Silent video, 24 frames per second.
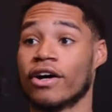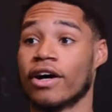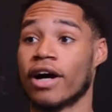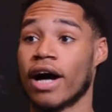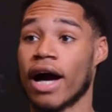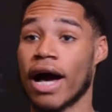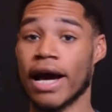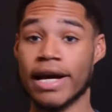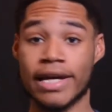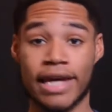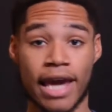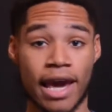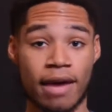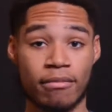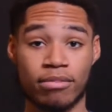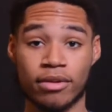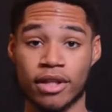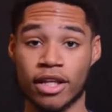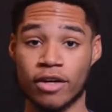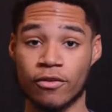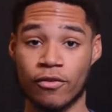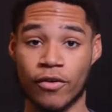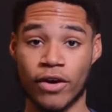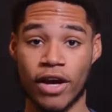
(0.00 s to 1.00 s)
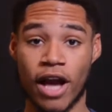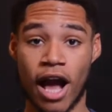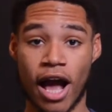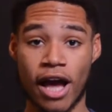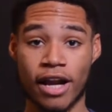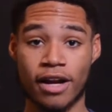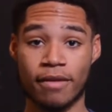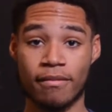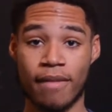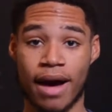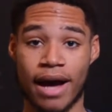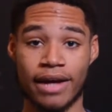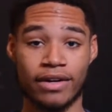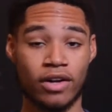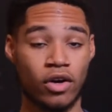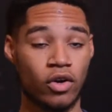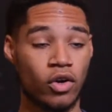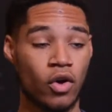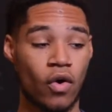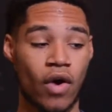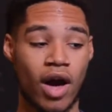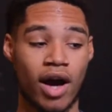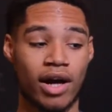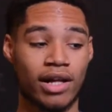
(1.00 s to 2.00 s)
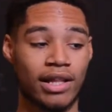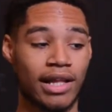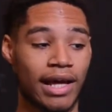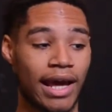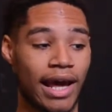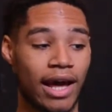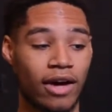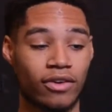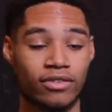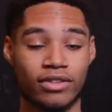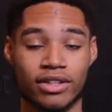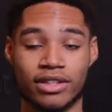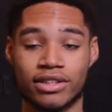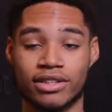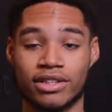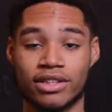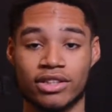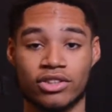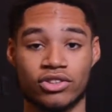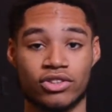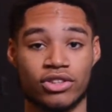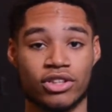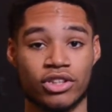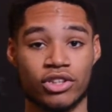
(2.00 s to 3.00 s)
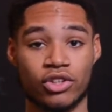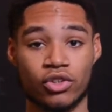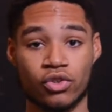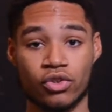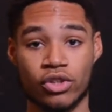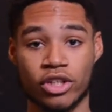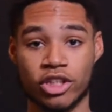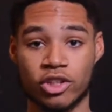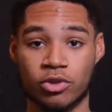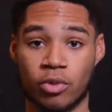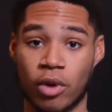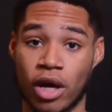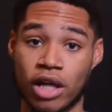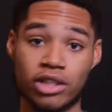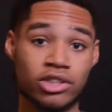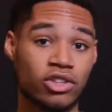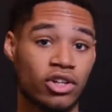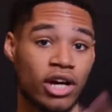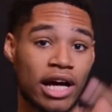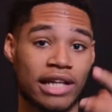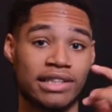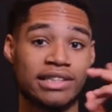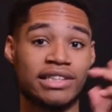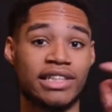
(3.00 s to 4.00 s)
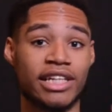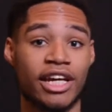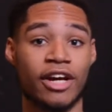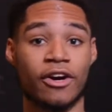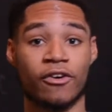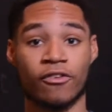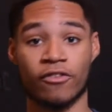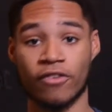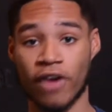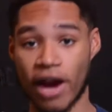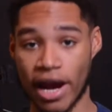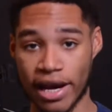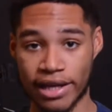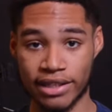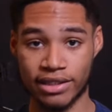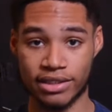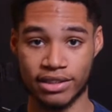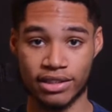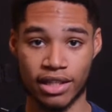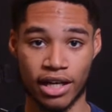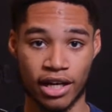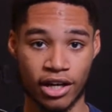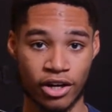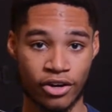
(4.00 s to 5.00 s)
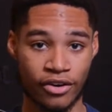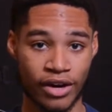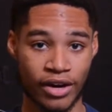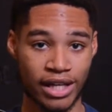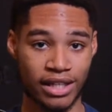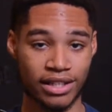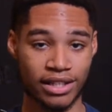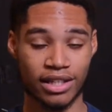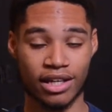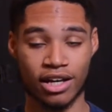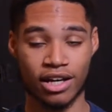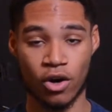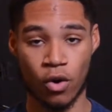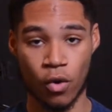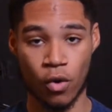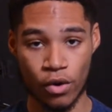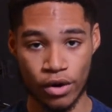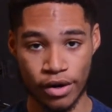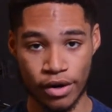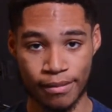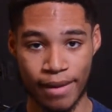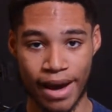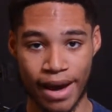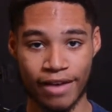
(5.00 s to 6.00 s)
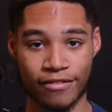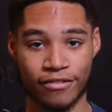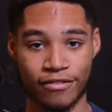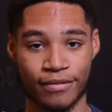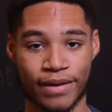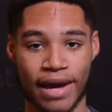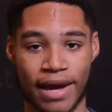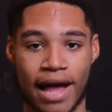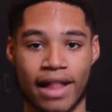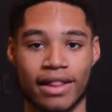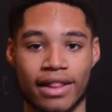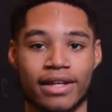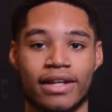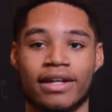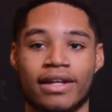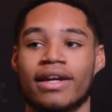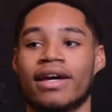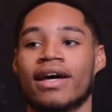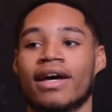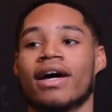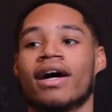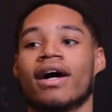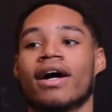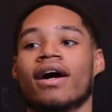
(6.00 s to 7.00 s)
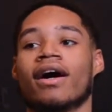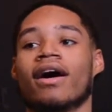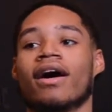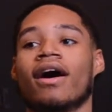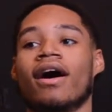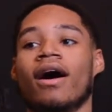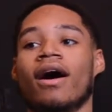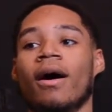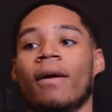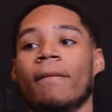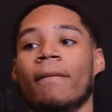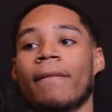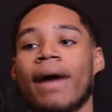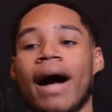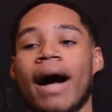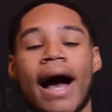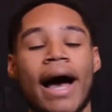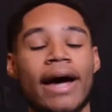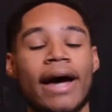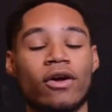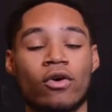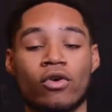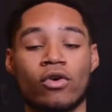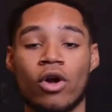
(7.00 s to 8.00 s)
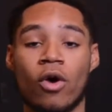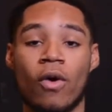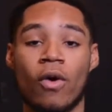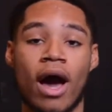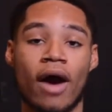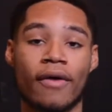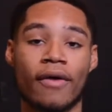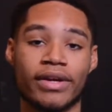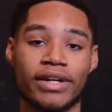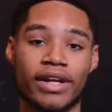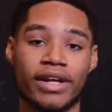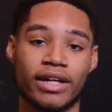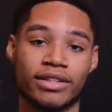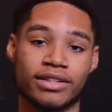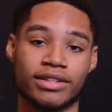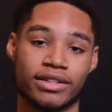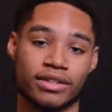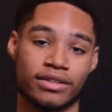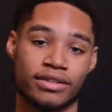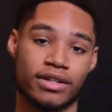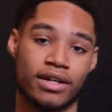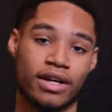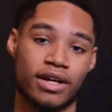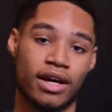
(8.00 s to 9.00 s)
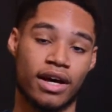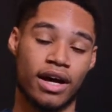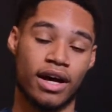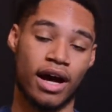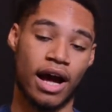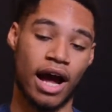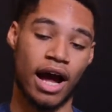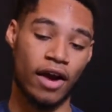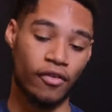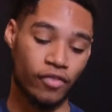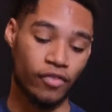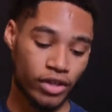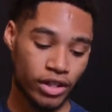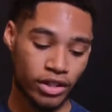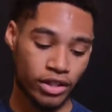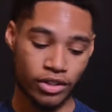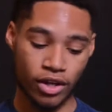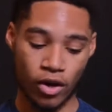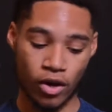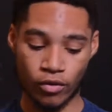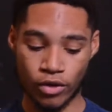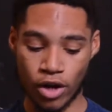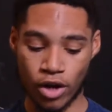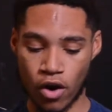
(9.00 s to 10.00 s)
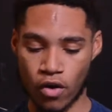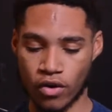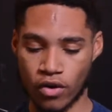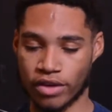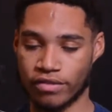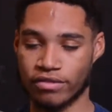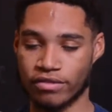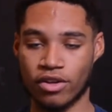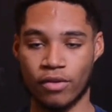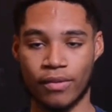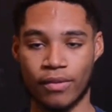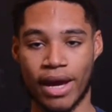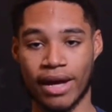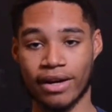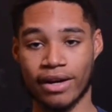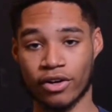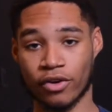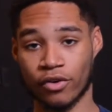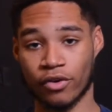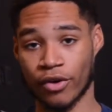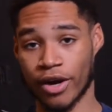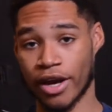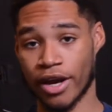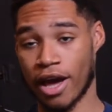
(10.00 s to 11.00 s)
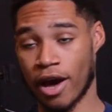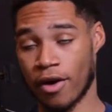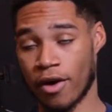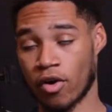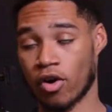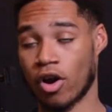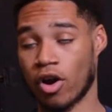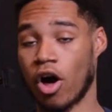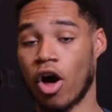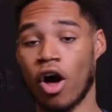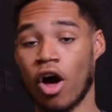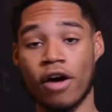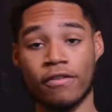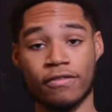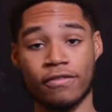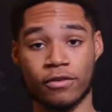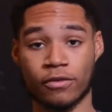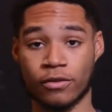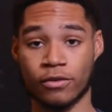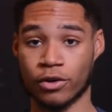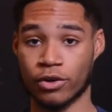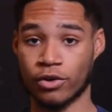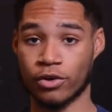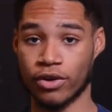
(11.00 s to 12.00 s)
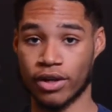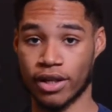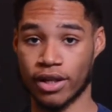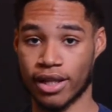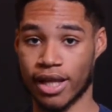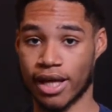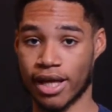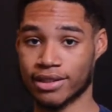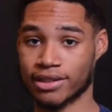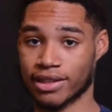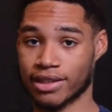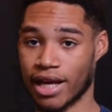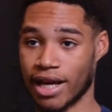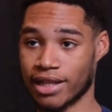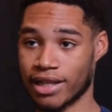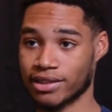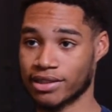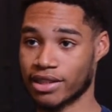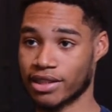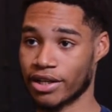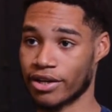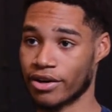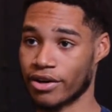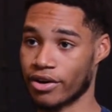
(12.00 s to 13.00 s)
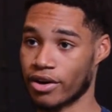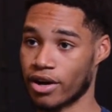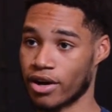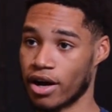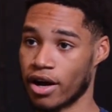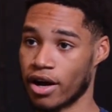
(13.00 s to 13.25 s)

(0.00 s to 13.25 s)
I can't believe we got him. I don't know how Clay Helton continues to do this. We also got Sierra Wright, a great cornerback from Cali. I don't know how he does it. I really don't know, even though we had a great, awful recruiting class last year.